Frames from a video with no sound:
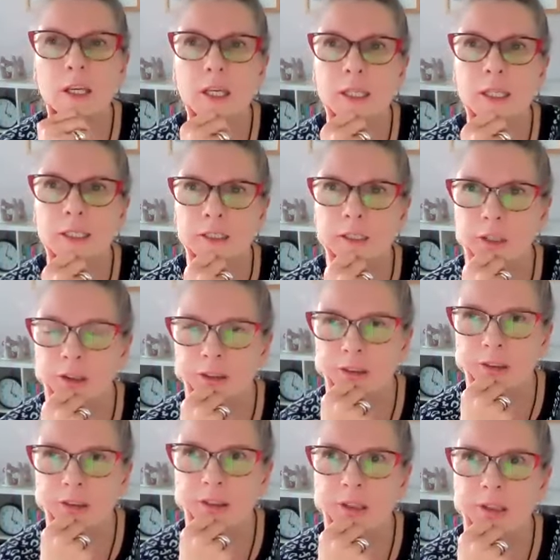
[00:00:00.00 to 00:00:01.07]
And I
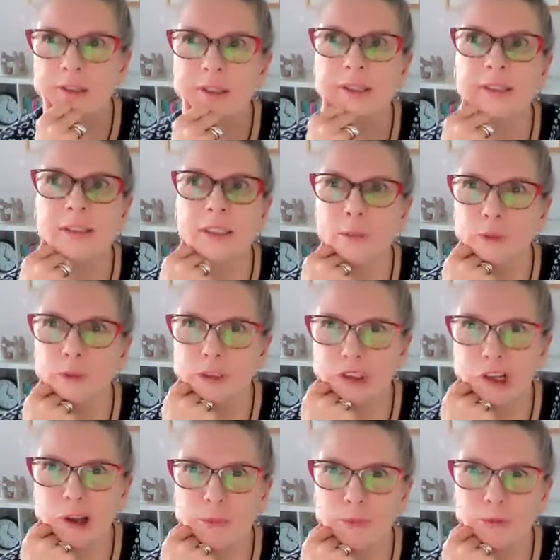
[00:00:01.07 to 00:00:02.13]
think there does come a
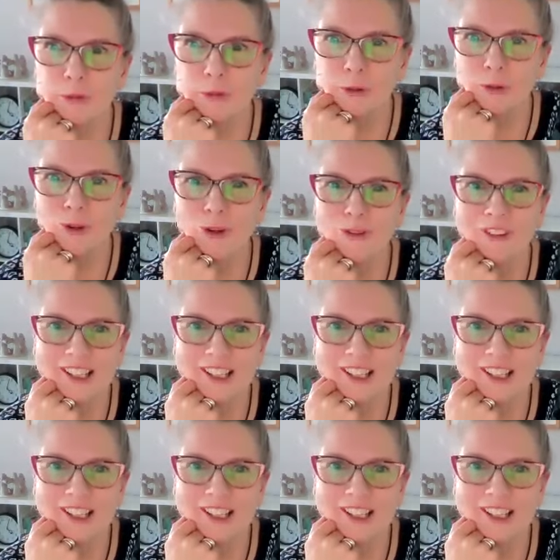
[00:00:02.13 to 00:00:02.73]
time for all of